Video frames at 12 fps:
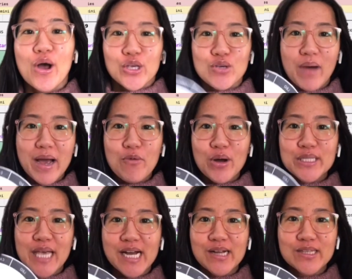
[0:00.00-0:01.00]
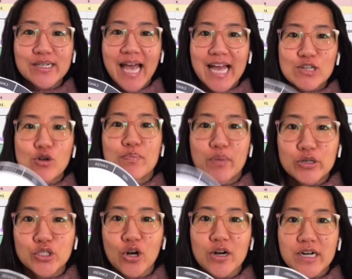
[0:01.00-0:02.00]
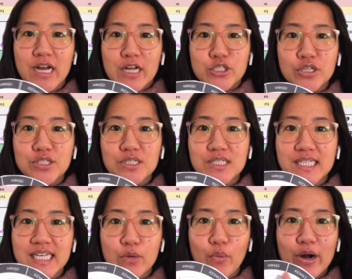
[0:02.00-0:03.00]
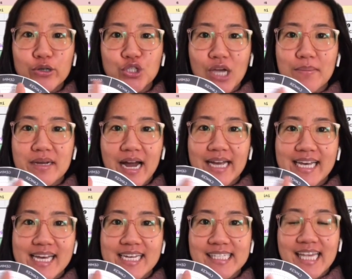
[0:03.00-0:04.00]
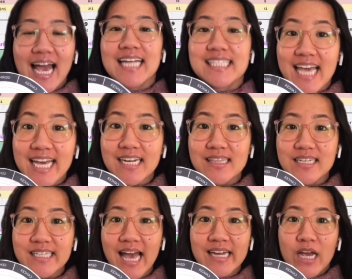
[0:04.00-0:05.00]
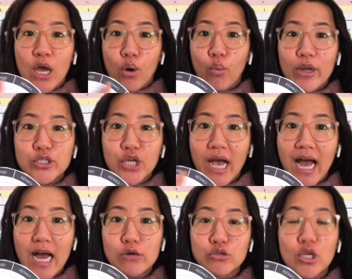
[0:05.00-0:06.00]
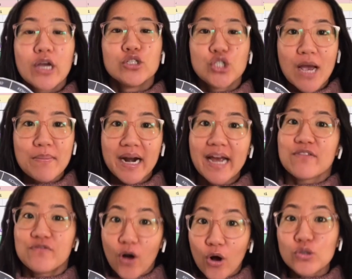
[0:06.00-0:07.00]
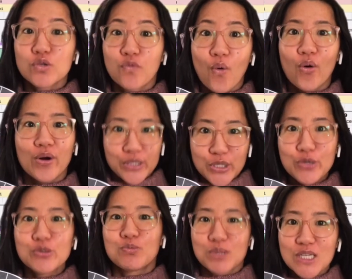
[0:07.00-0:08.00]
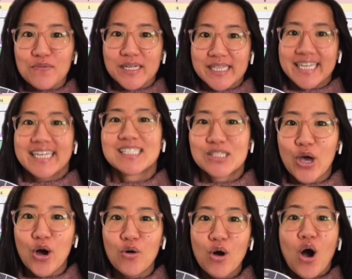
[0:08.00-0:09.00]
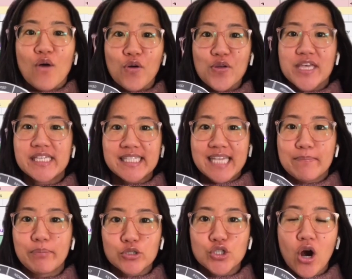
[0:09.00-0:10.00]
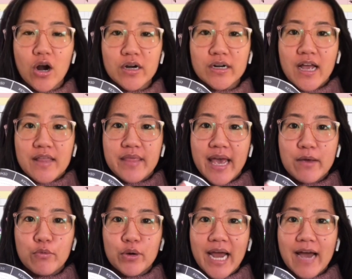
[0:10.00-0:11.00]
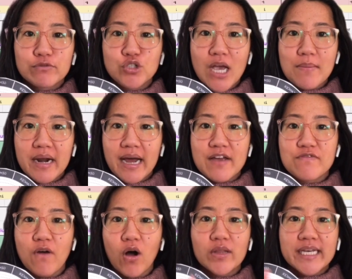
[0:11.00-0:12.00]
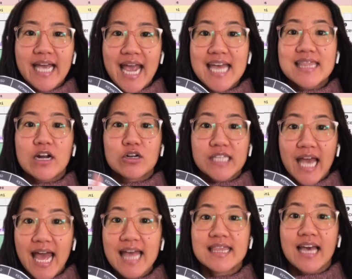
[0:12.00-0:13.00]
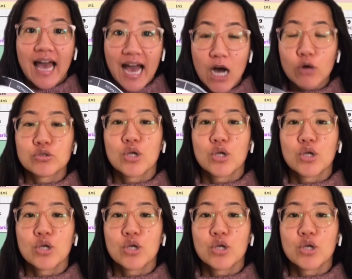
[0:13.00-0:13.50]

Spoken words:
you might want to take a look at your birth chart just to see where Gemini is and take a look at which house Gemini falls for you specifically. So for this example chart, they would have Gemini falling in their 10th house,